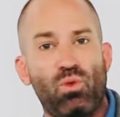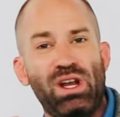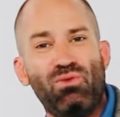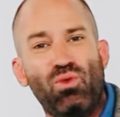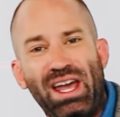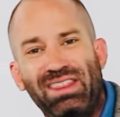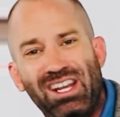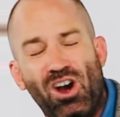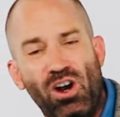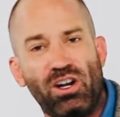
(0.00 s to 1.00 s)
We read
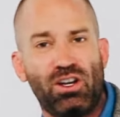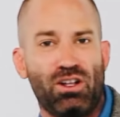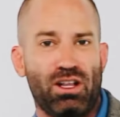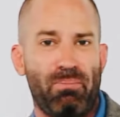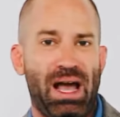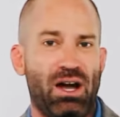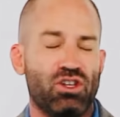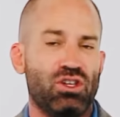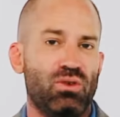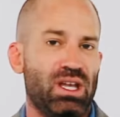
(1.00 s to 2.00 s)
the article
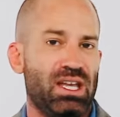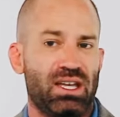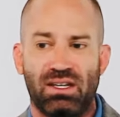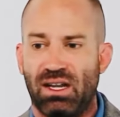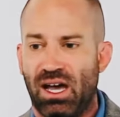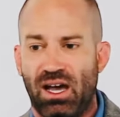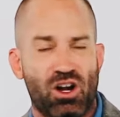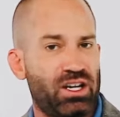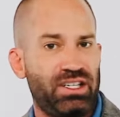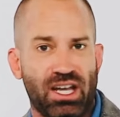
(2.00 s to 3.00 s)
about you in uh,
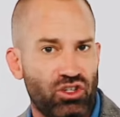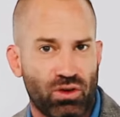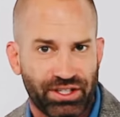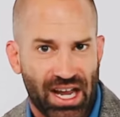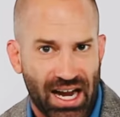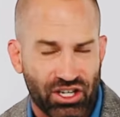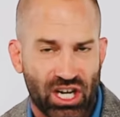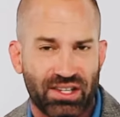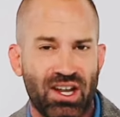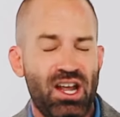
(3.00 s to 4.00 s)
Architectural
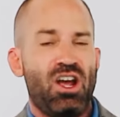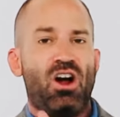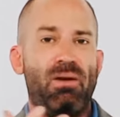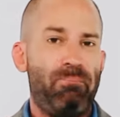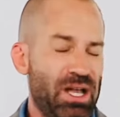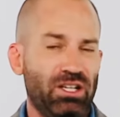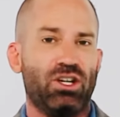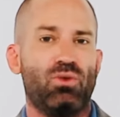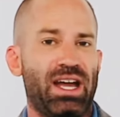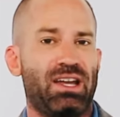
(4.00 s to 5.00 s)
Digest. Our
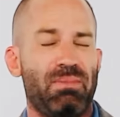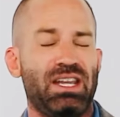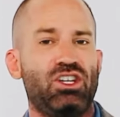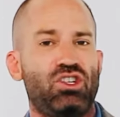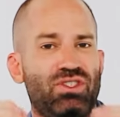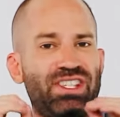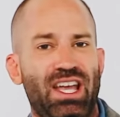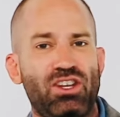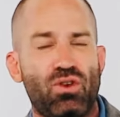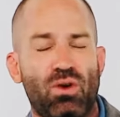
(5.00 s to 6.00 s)
builder recommended you,
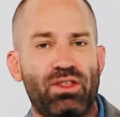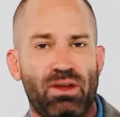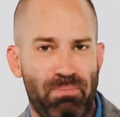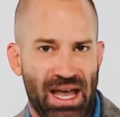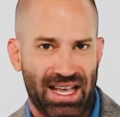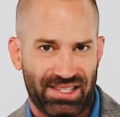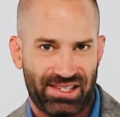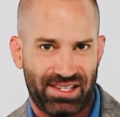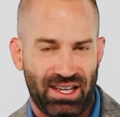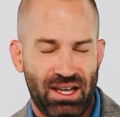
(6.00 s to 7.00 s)
said you're the
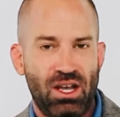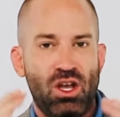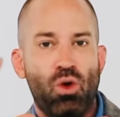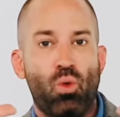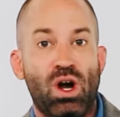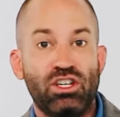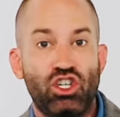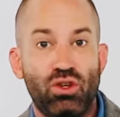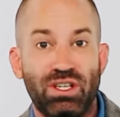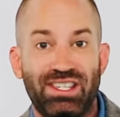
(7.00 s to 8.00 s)
best.
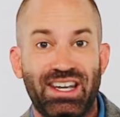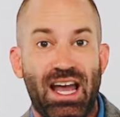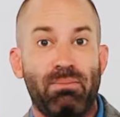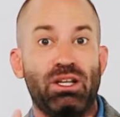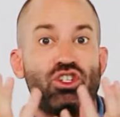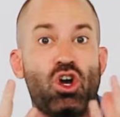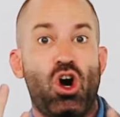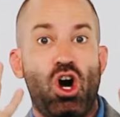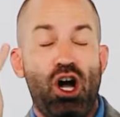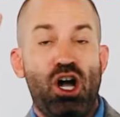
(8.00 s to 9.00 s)
Once you establish
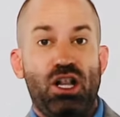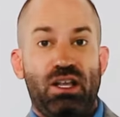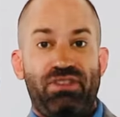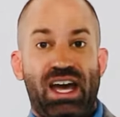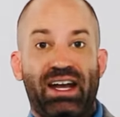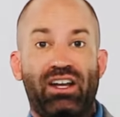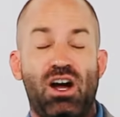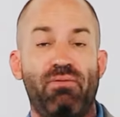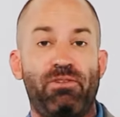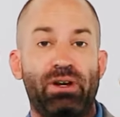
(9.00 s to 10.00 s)
all of that
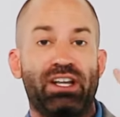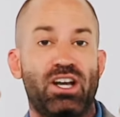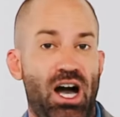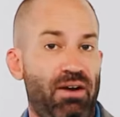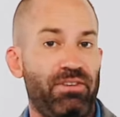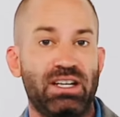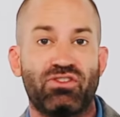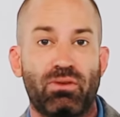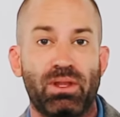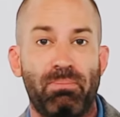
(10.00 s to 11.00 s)
comfort and
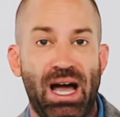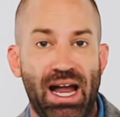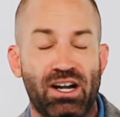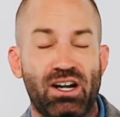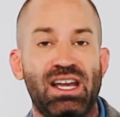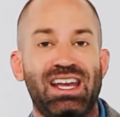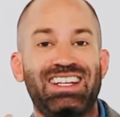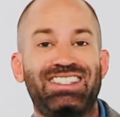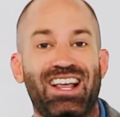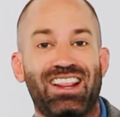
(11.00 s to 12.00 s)
confidence from the buyer,
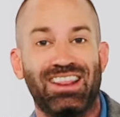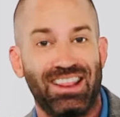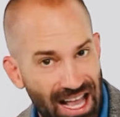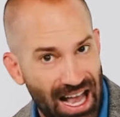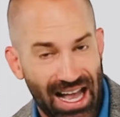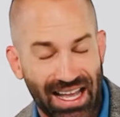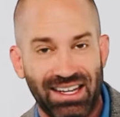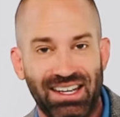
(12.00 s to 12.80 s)
it's a lot